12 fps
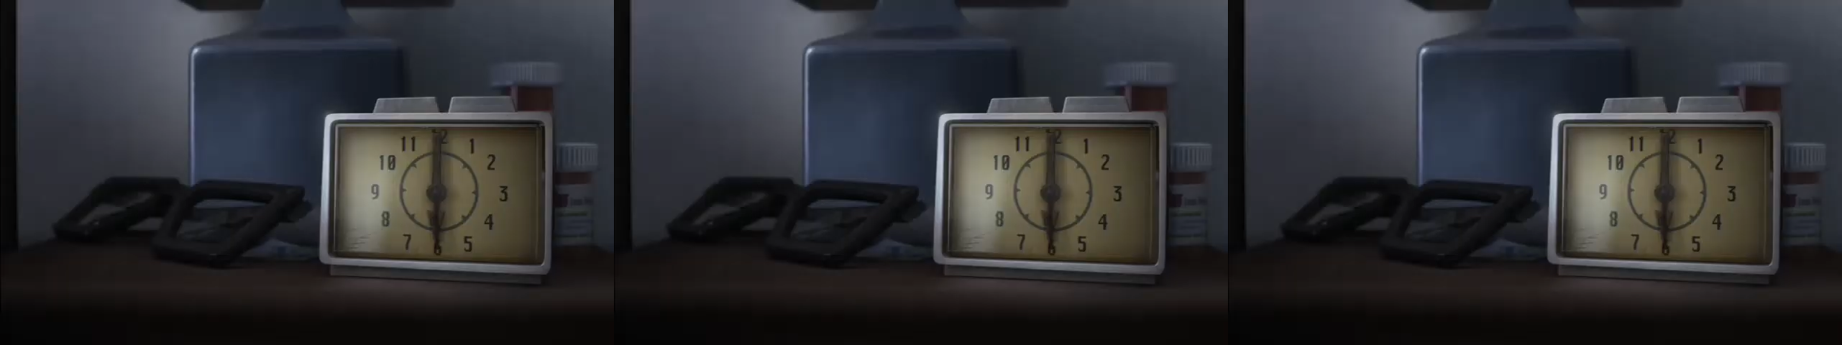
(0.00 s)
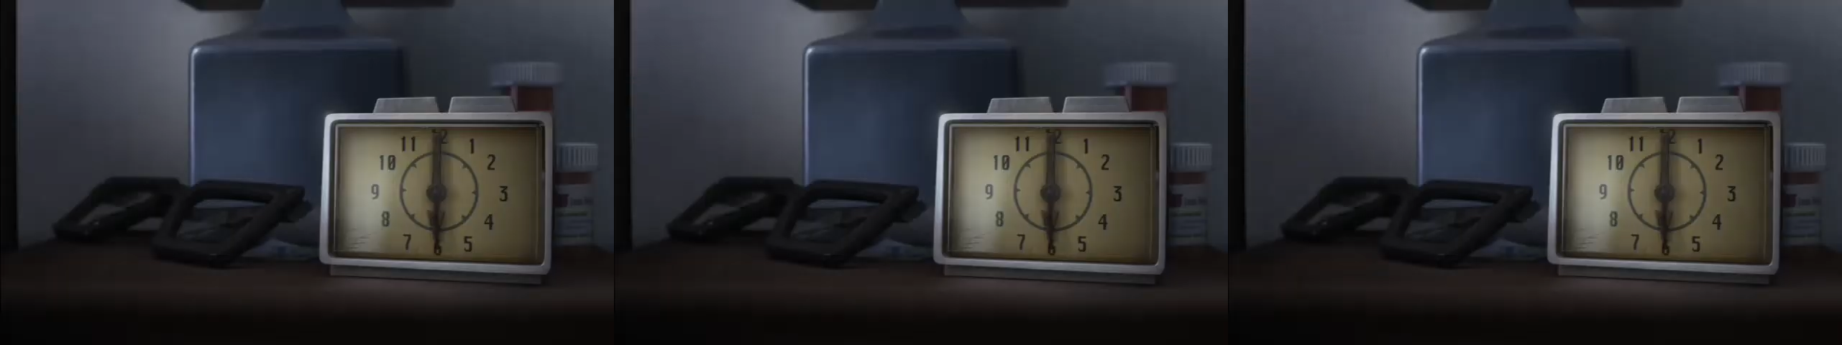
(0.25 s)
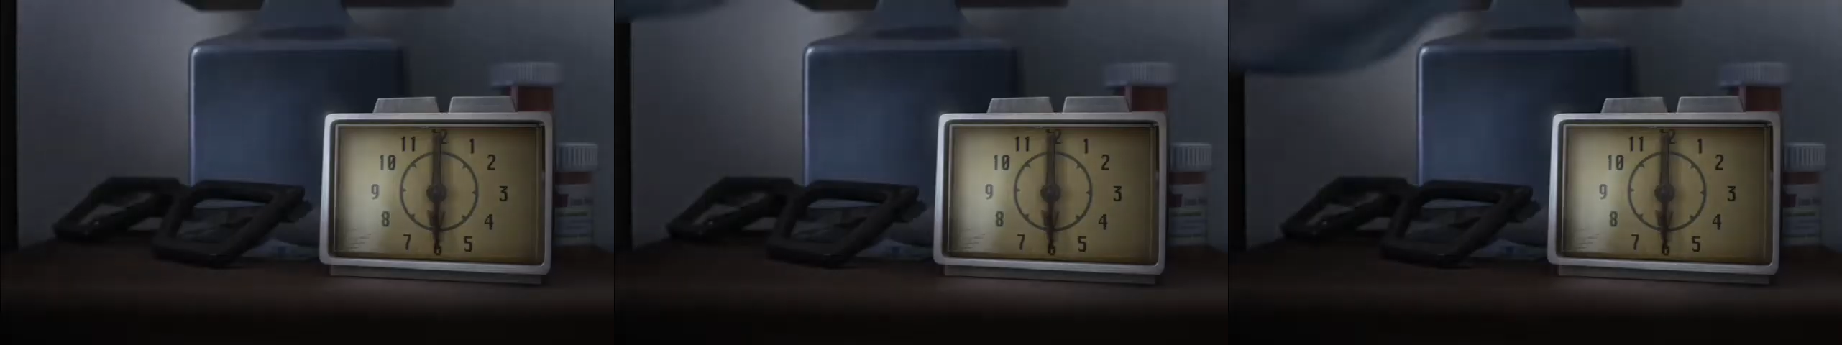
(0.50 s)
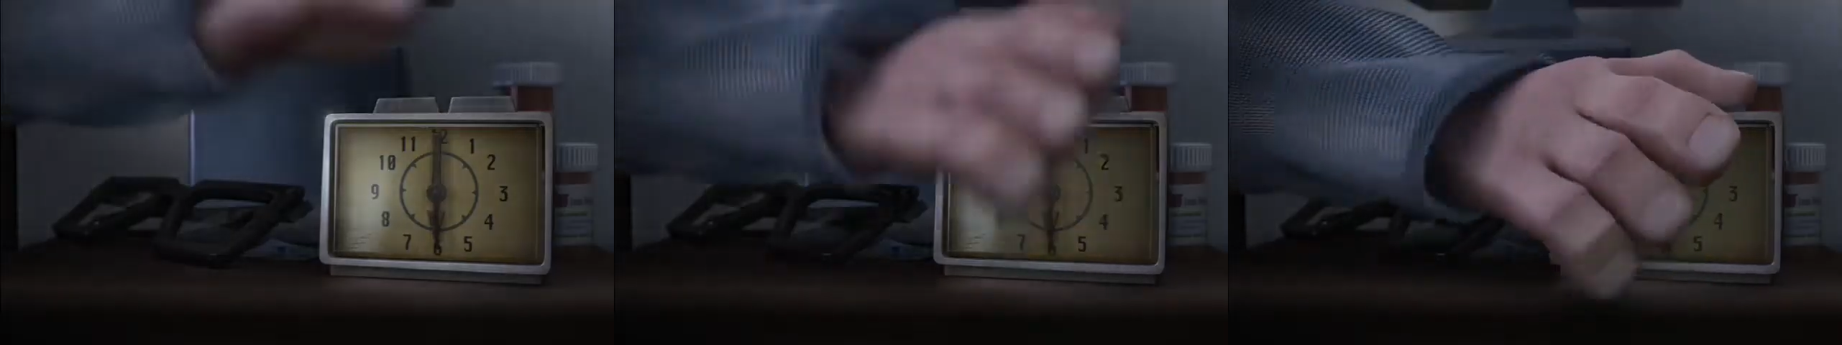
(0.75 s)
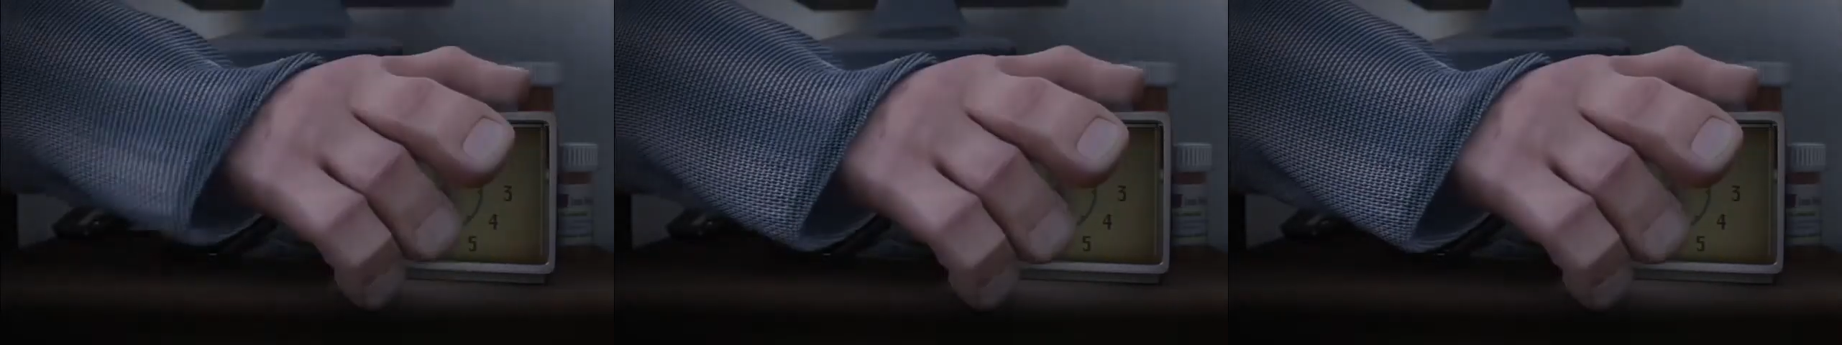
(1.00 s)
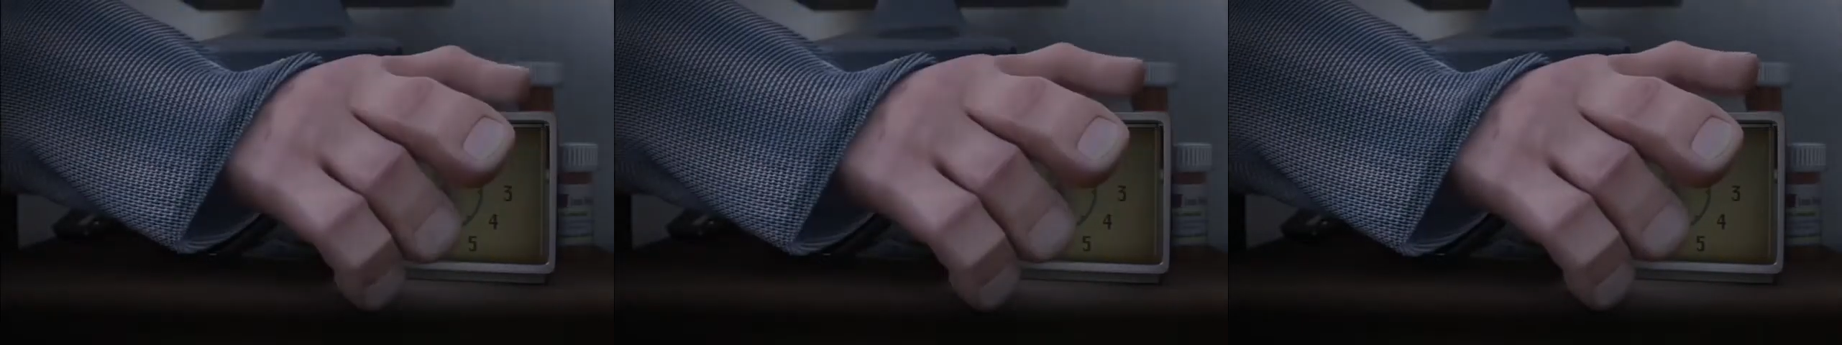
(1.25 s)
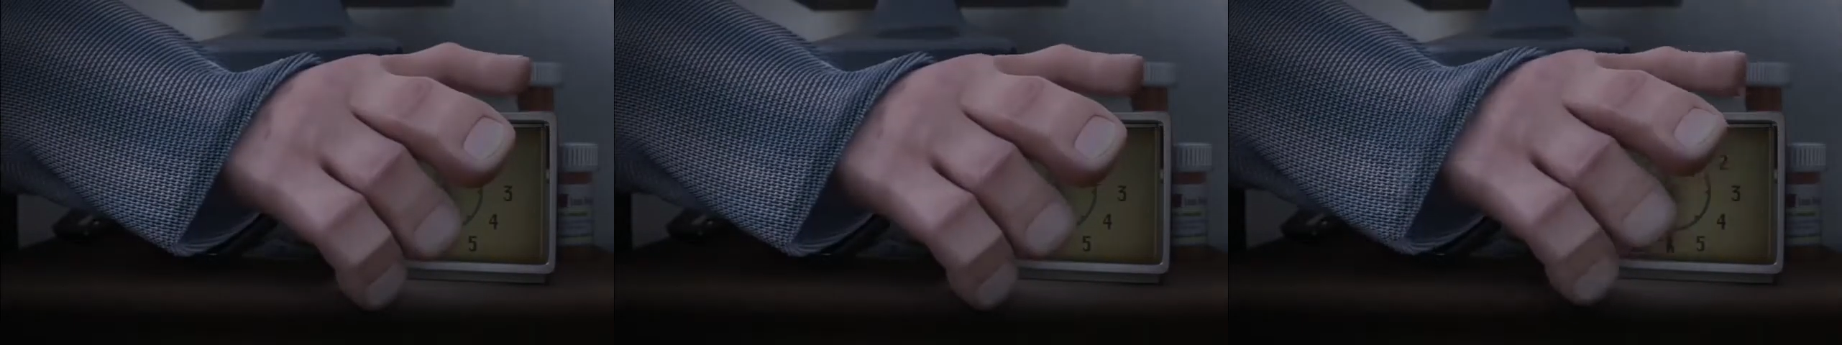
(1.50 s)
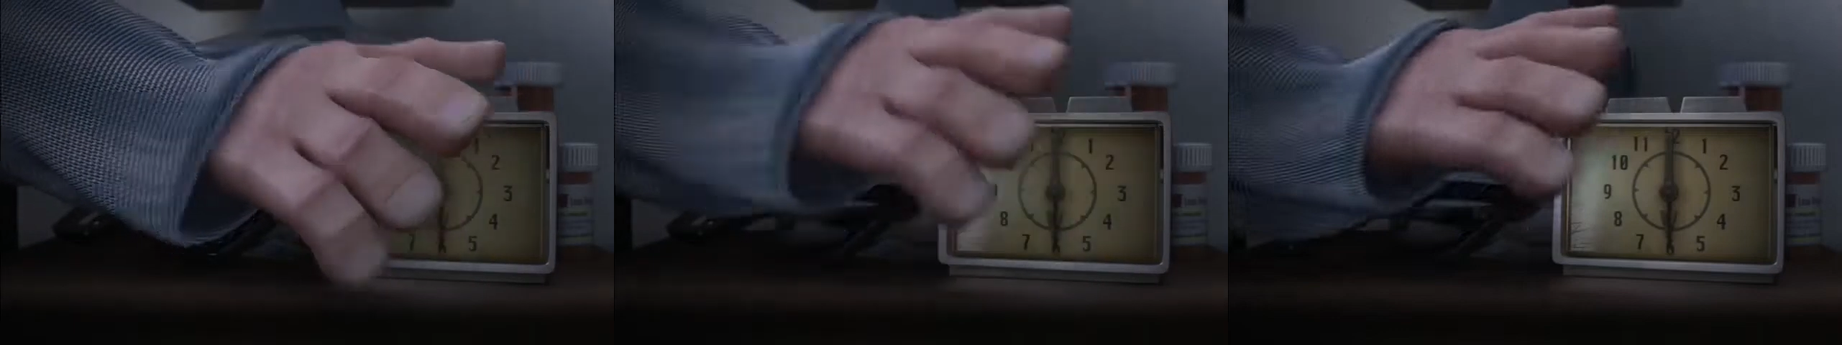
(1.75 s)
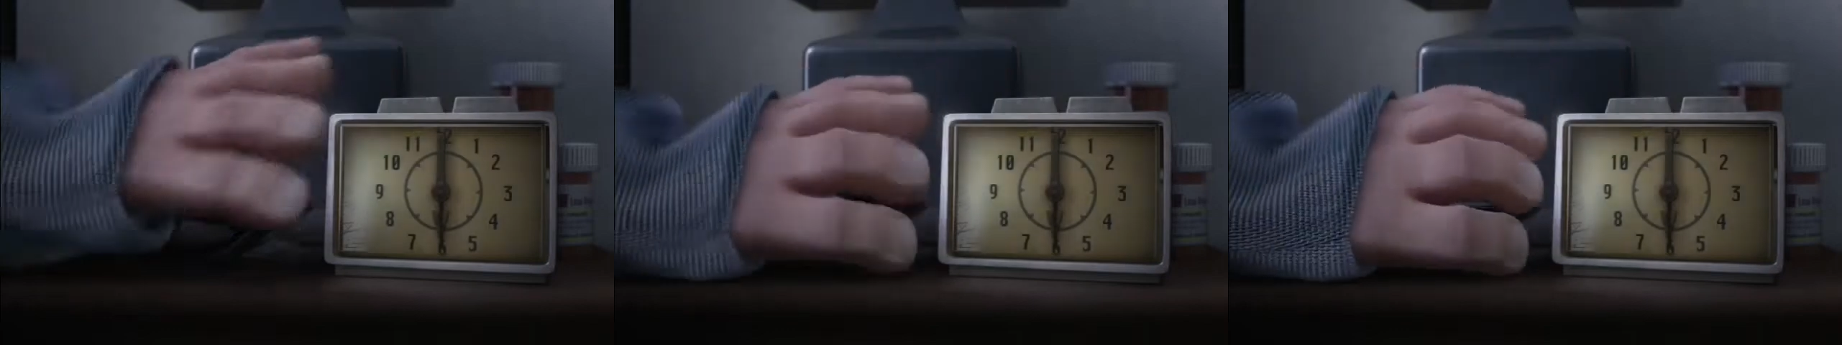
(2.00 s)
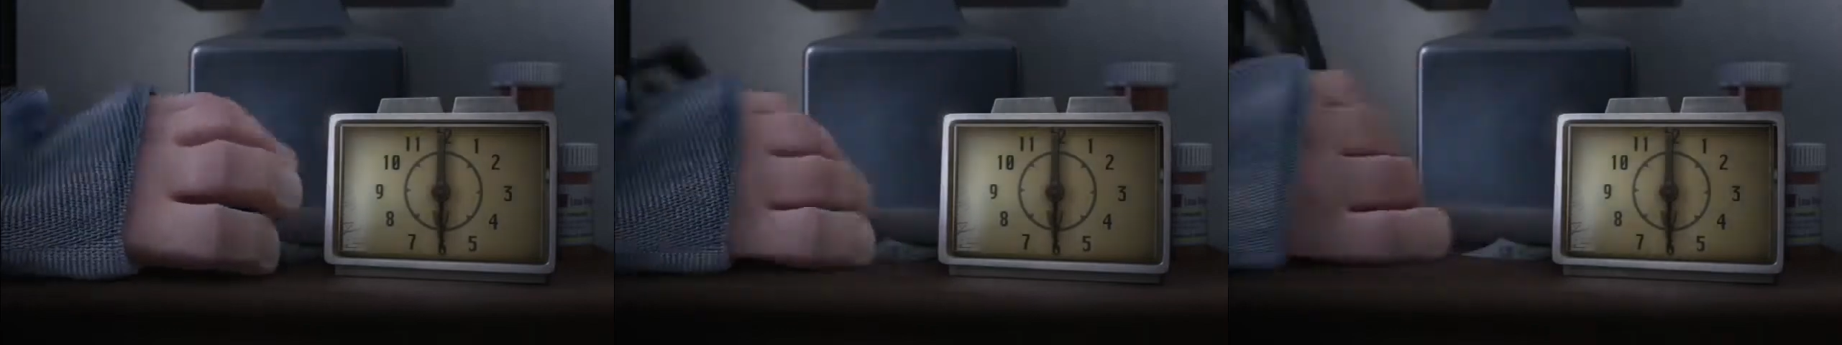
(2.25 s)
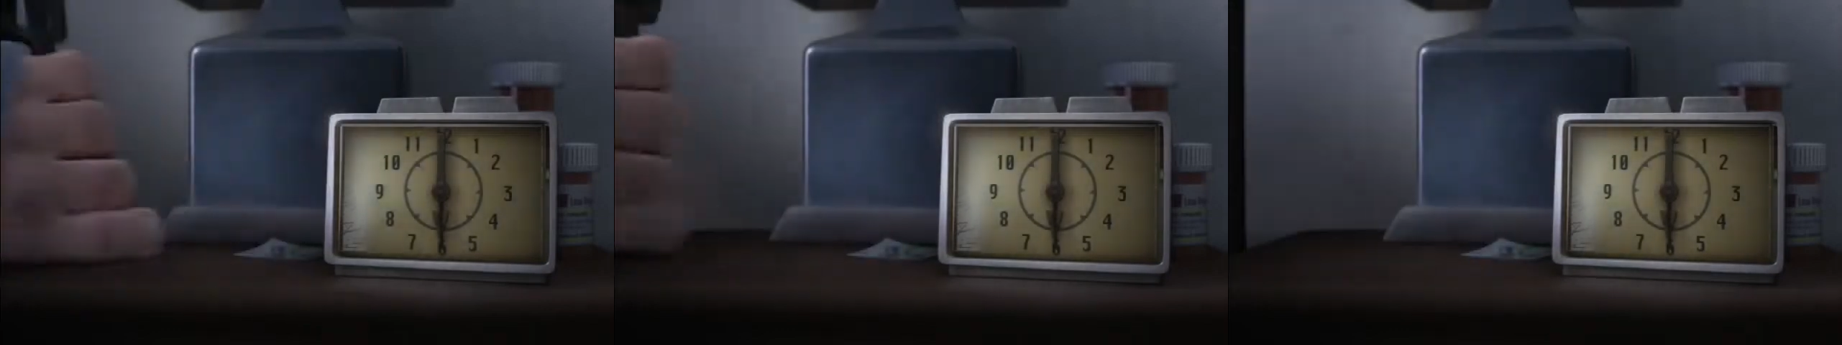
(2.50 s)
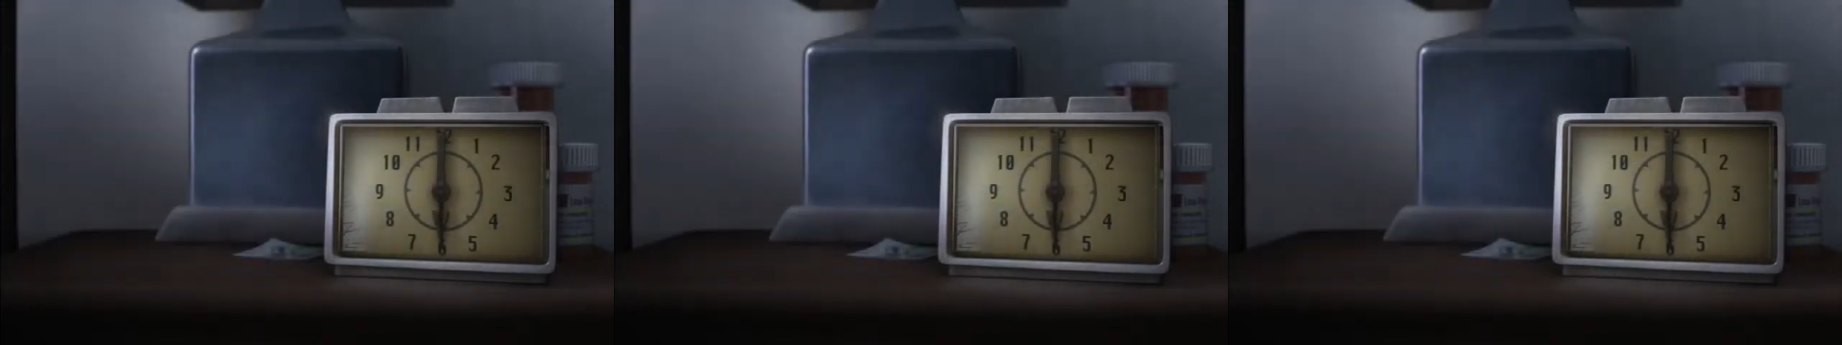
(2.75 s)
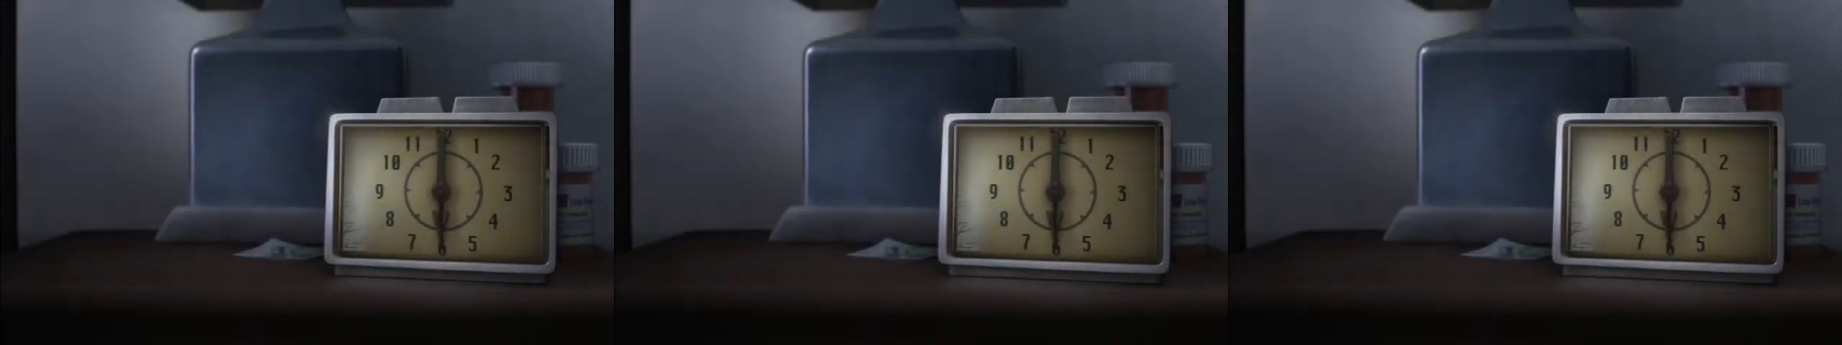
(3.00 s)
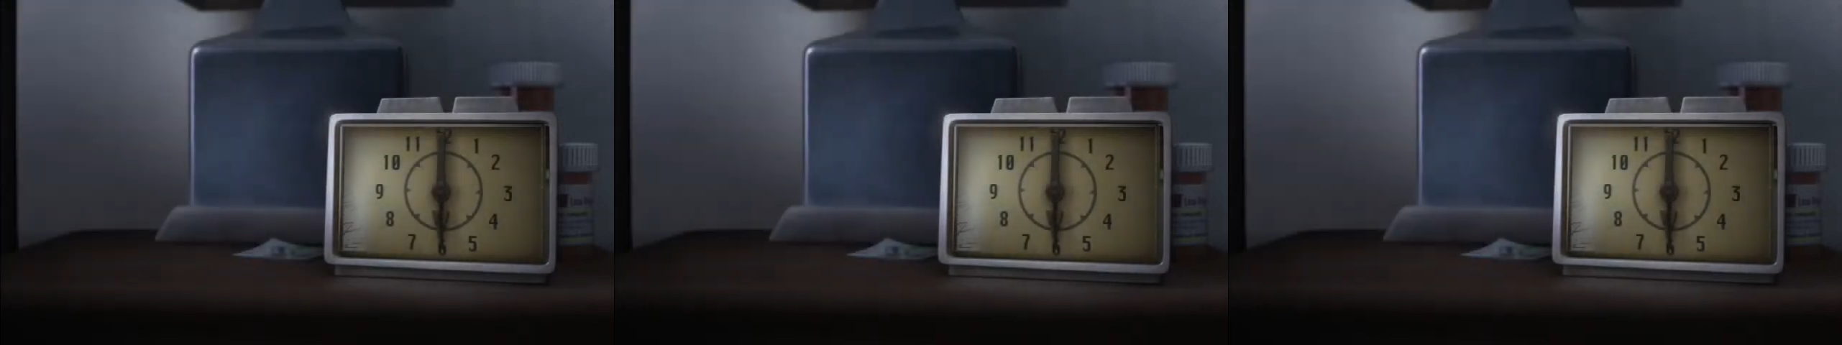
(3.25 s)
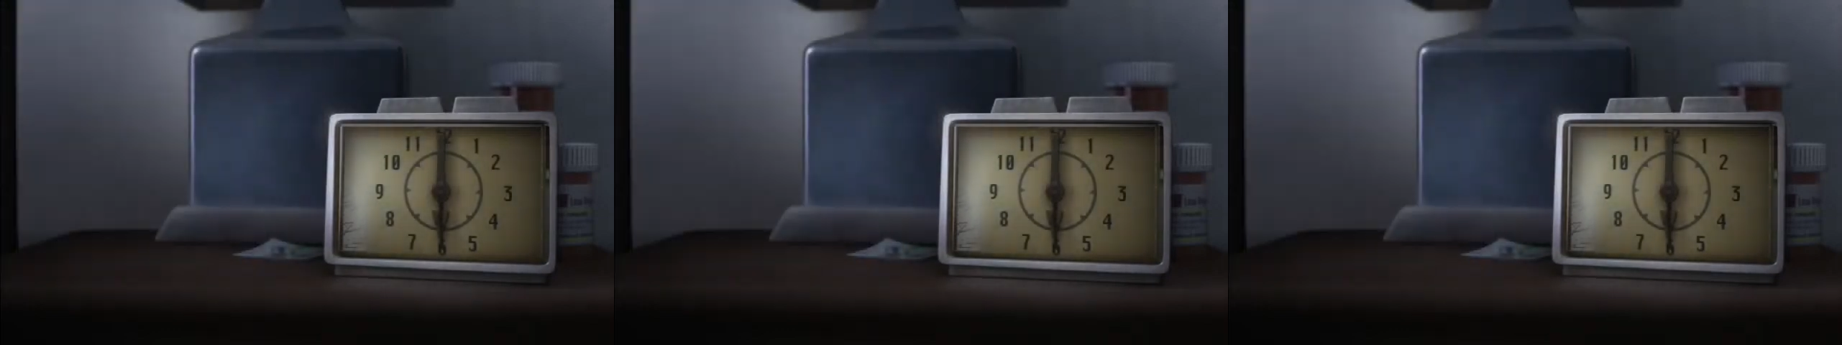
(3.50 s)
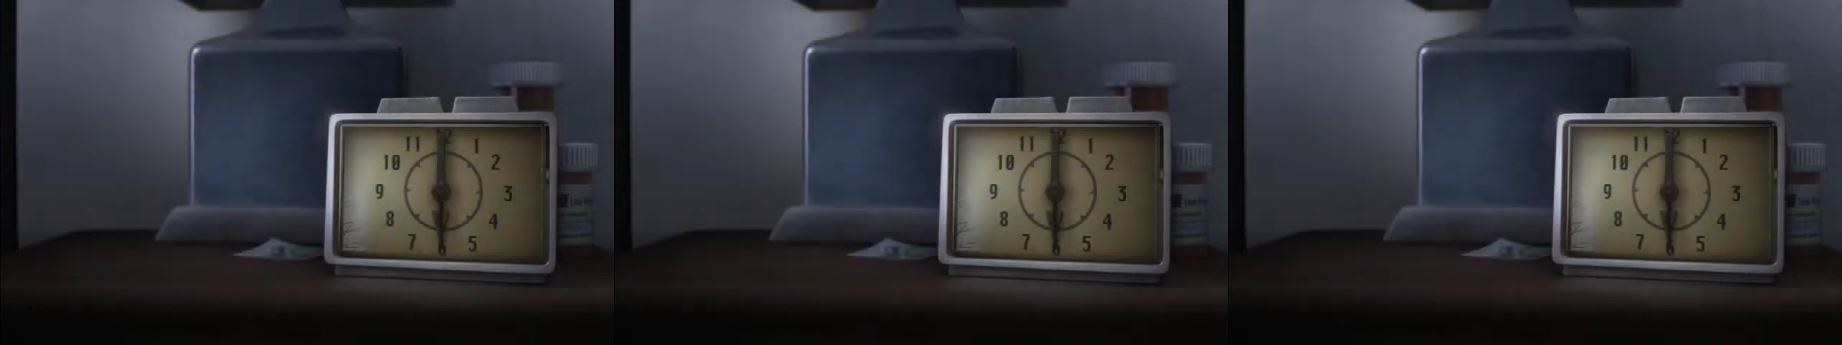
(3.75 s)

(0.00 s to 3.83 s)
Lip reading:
Nobody's mouth can be seen.